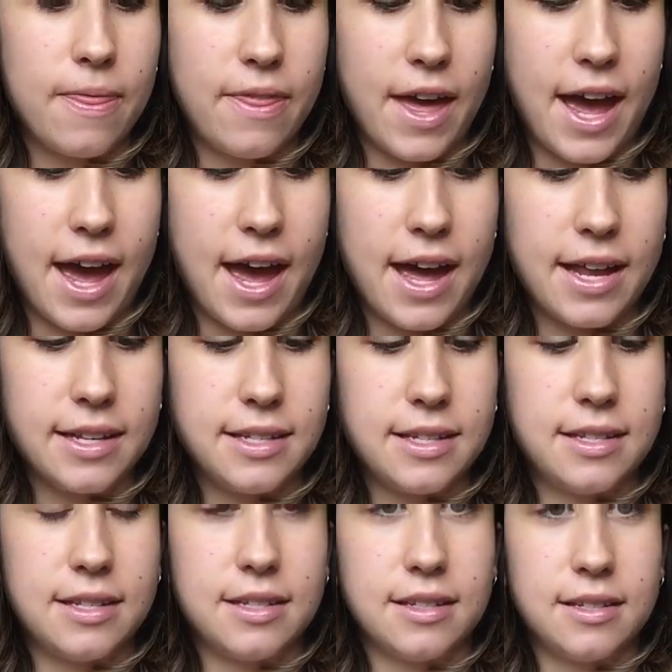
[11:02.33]

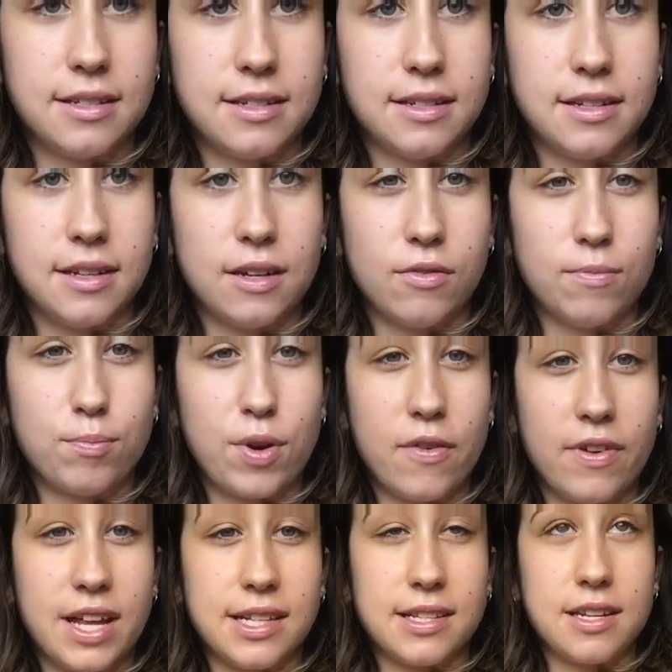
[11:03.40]
that
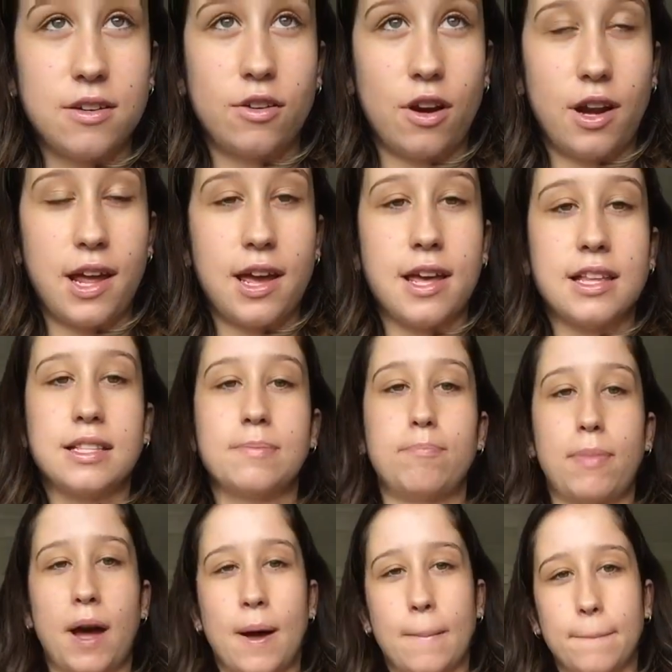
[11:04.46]
prevents ingrown hairs,
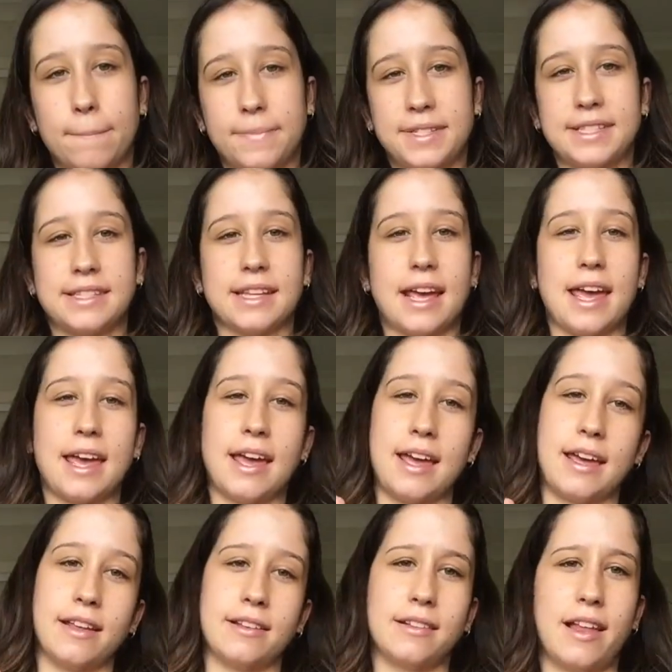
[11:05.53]
bumps,
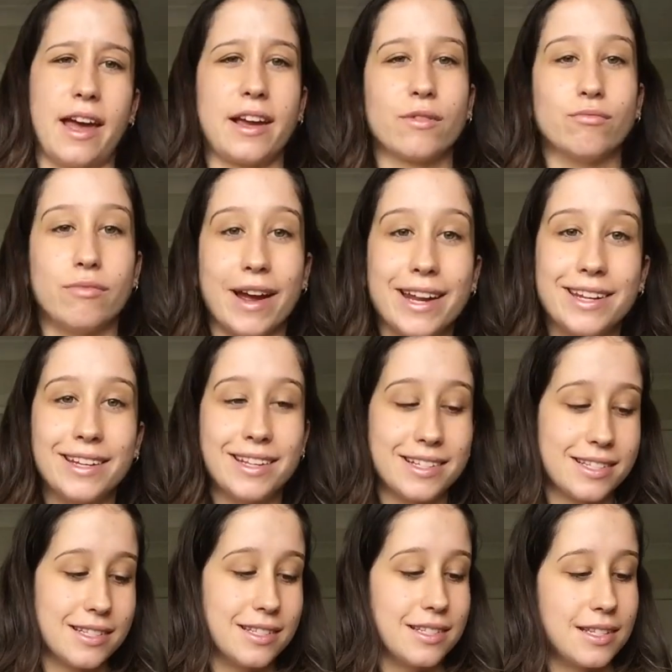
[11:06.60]
and like
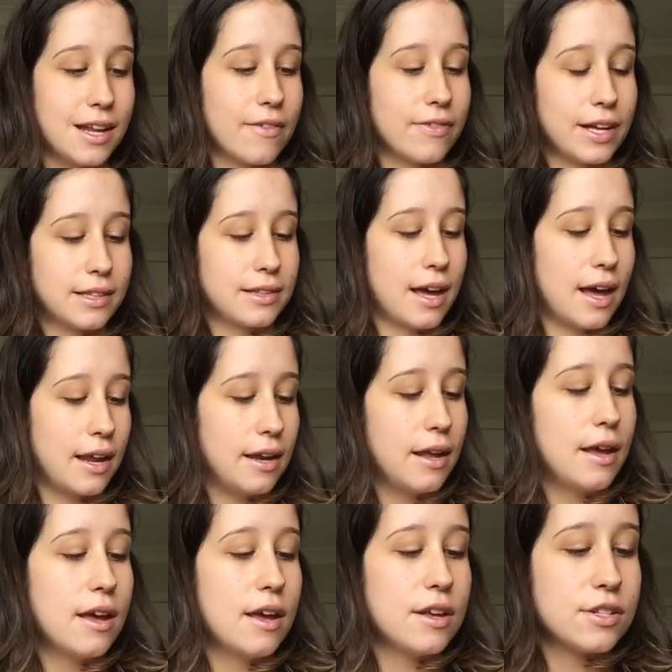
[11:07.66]
redness and stuff like that.
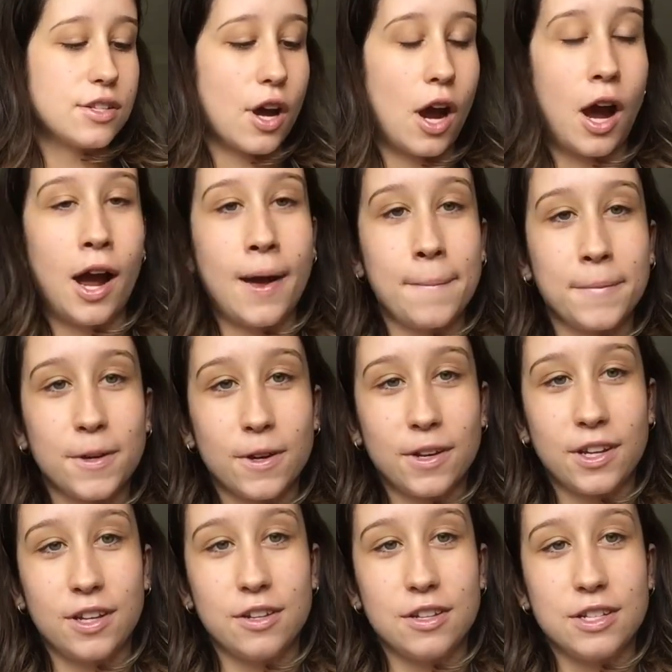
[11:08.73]
So I'm
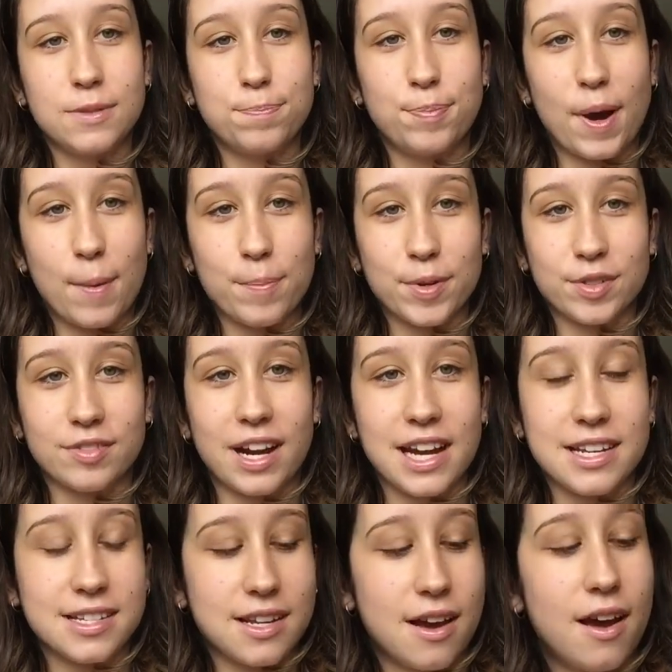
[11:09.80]
going to use Bump
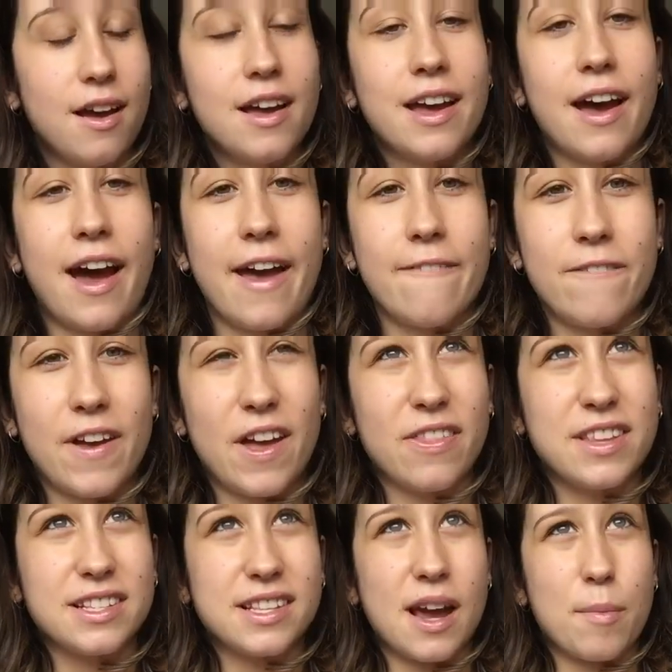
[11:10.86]
Eraser. I
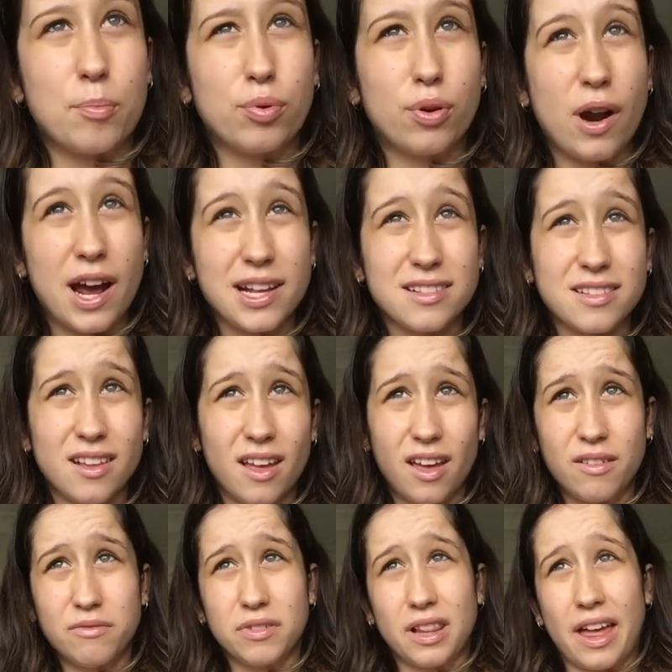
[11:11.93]
found this at
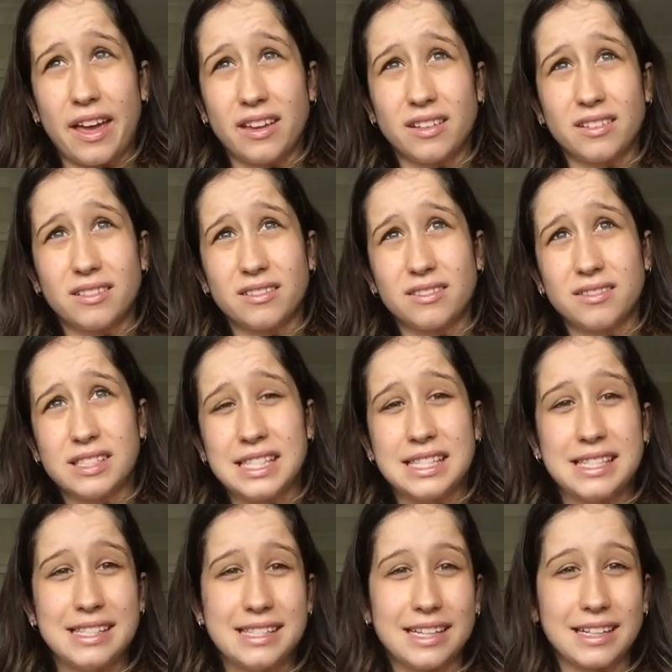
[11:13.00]
Priceline for like
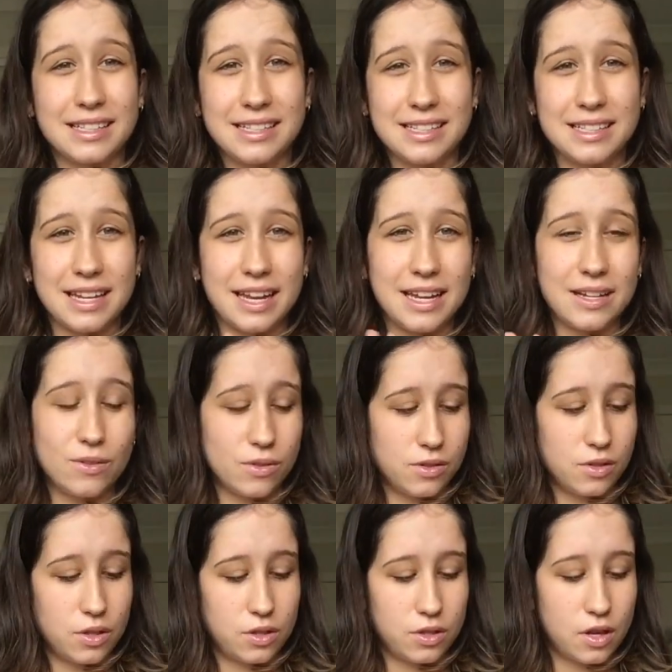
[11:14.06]
$16 or
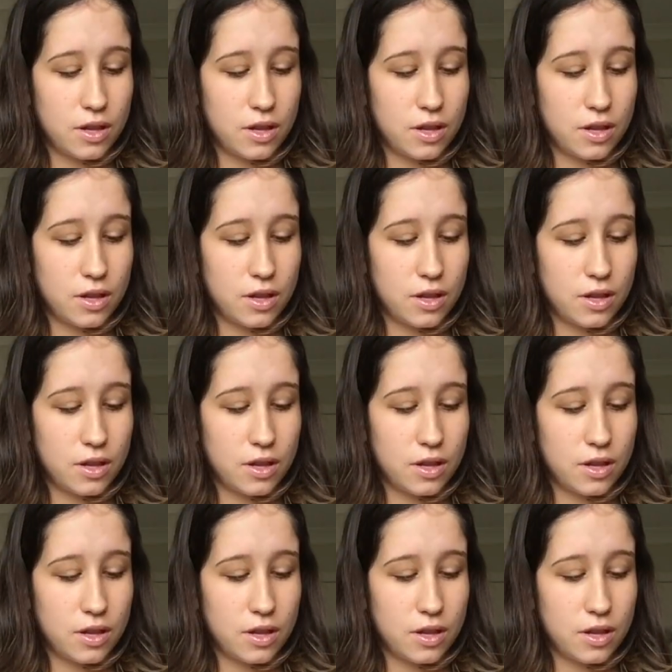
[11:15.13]
so,